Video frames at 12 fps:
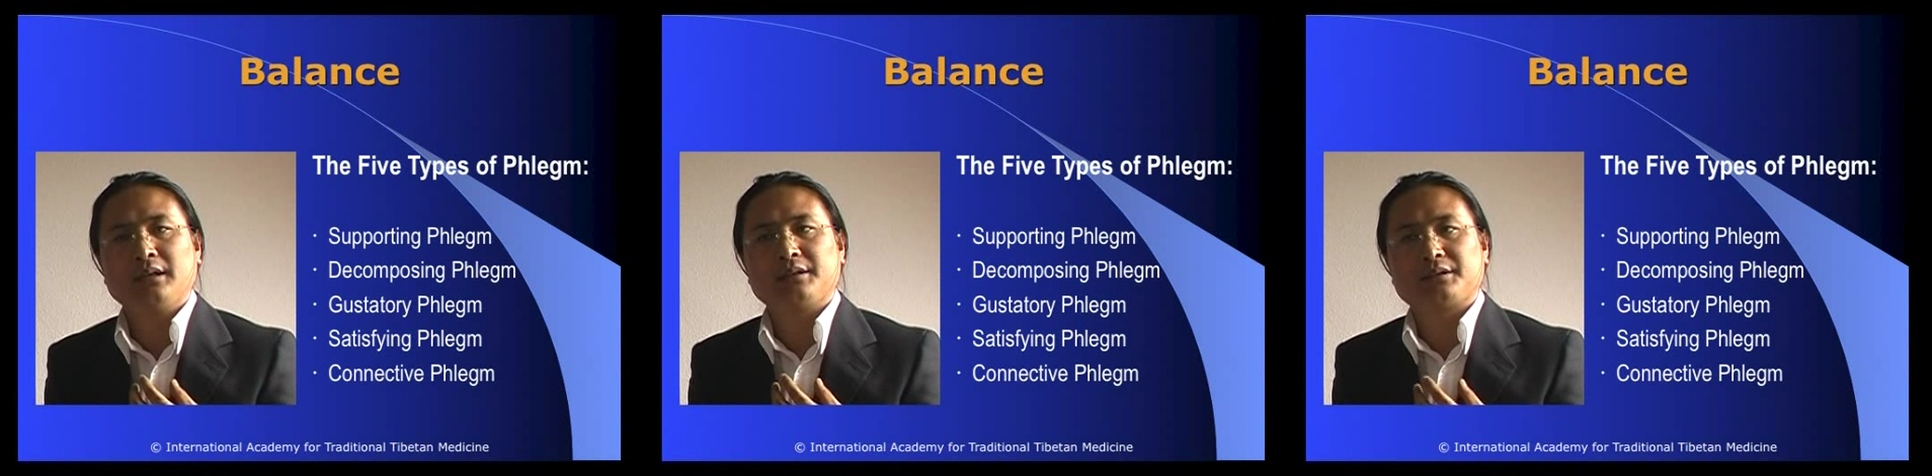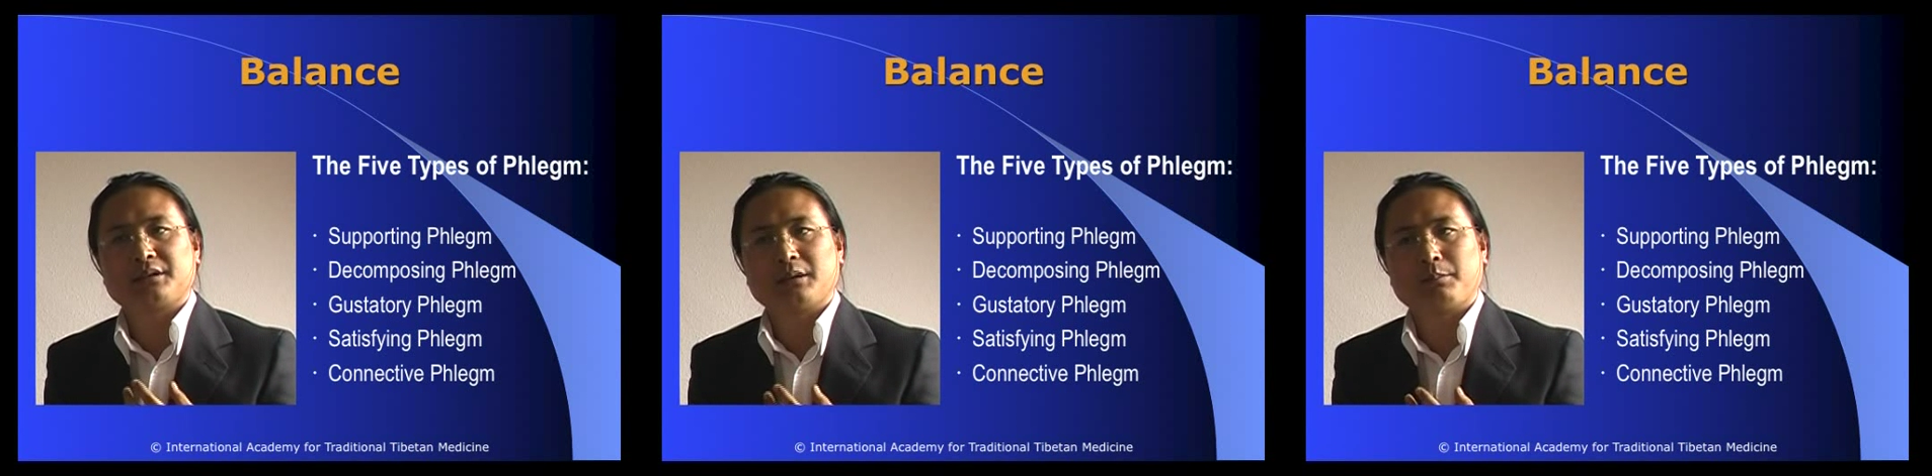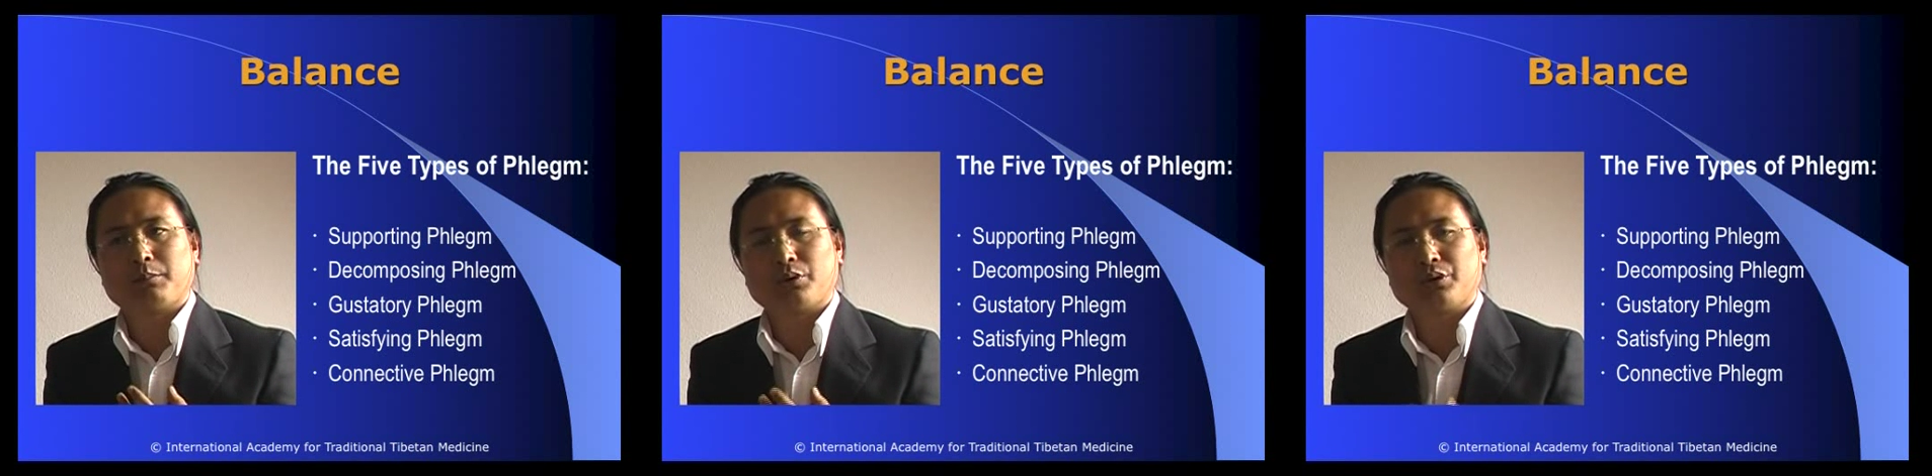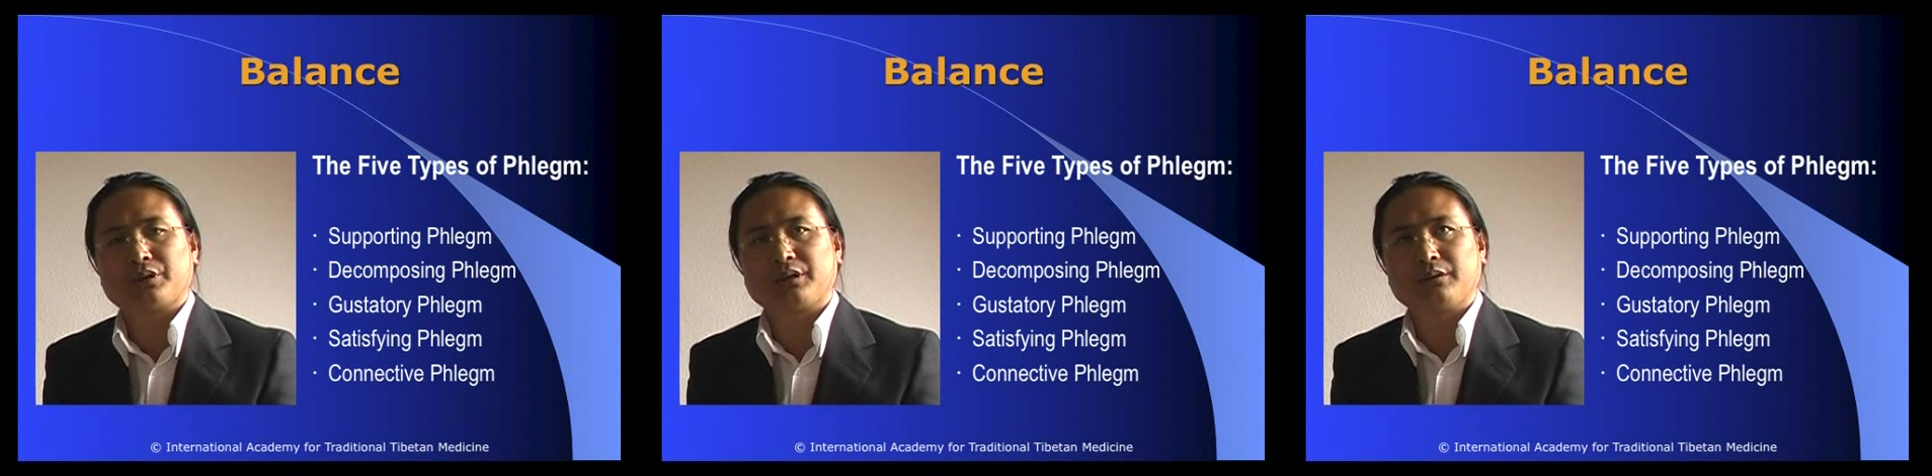
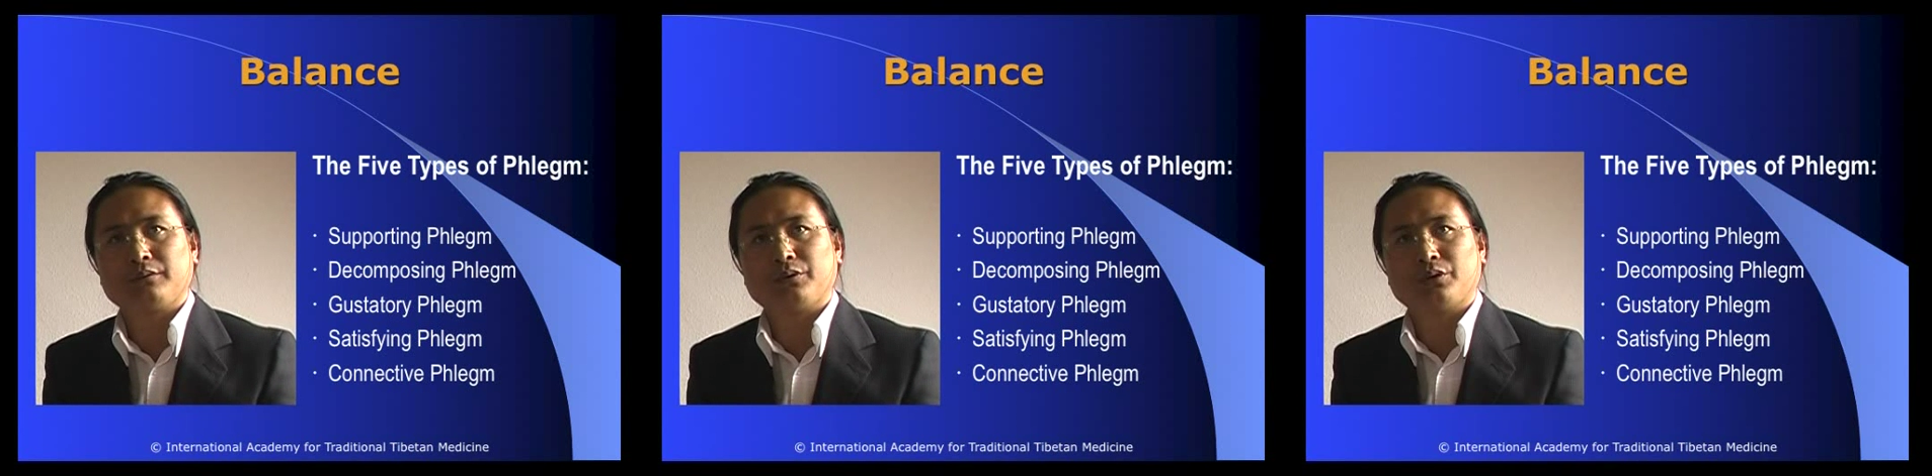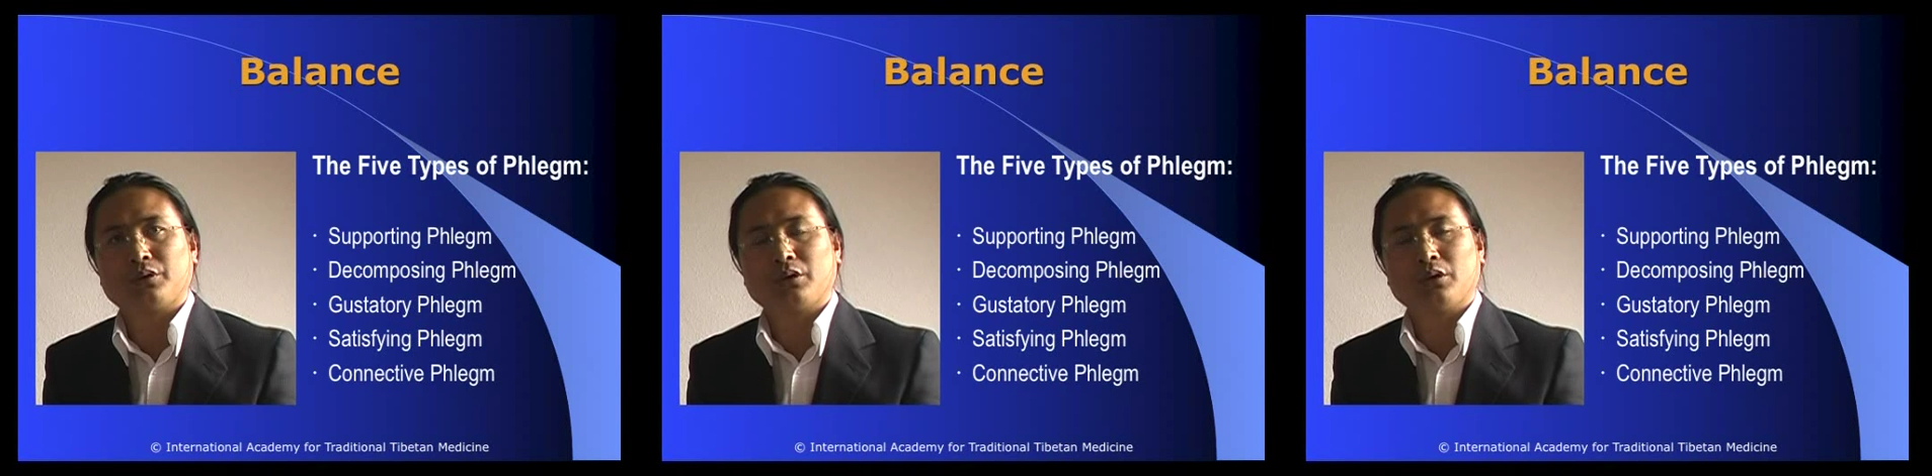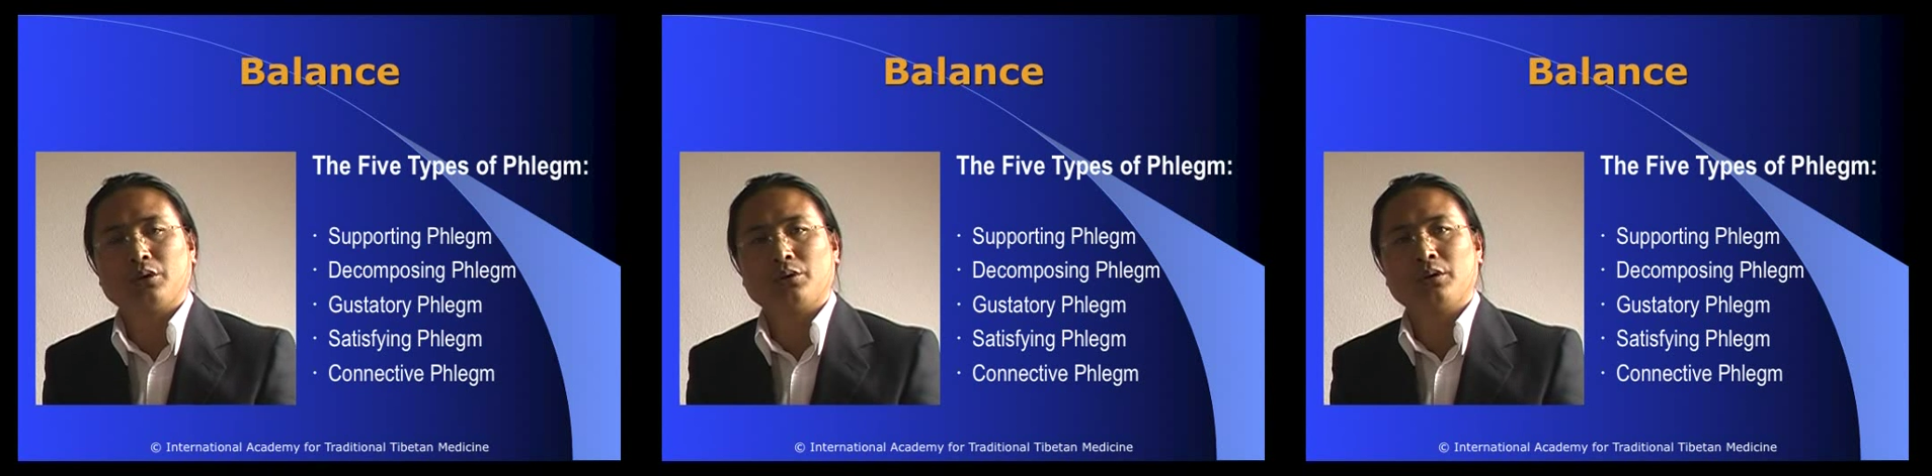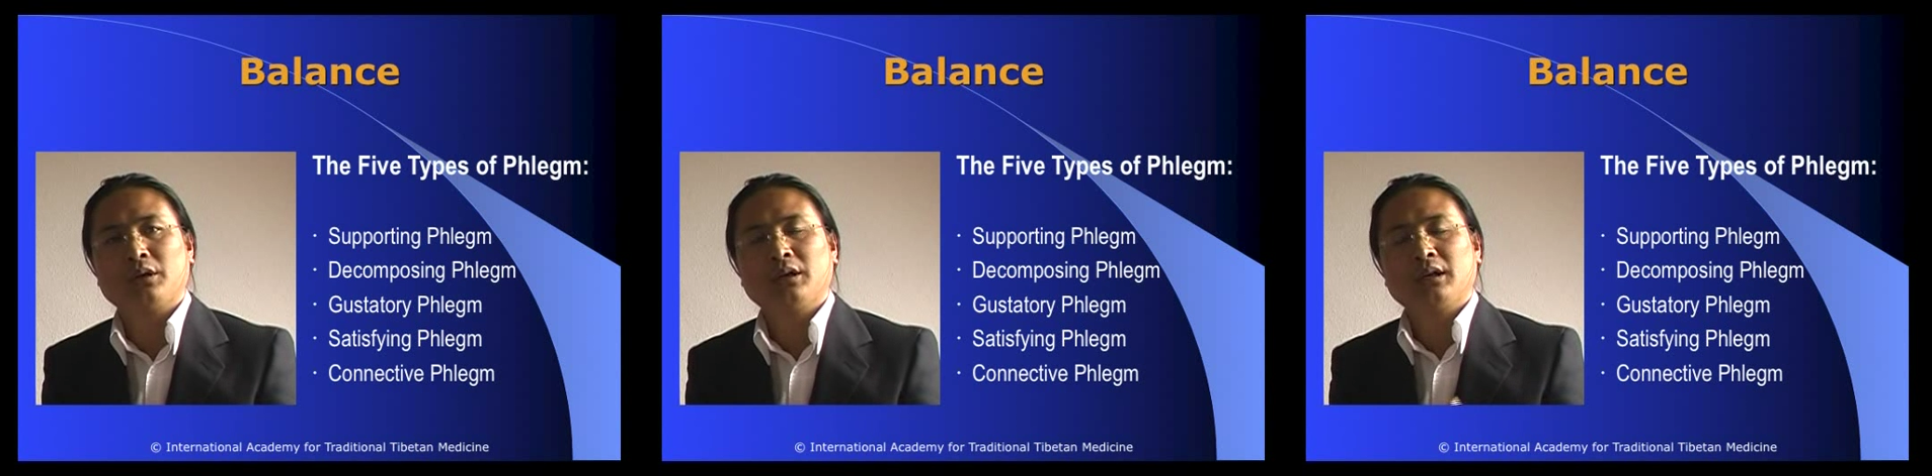supporting for all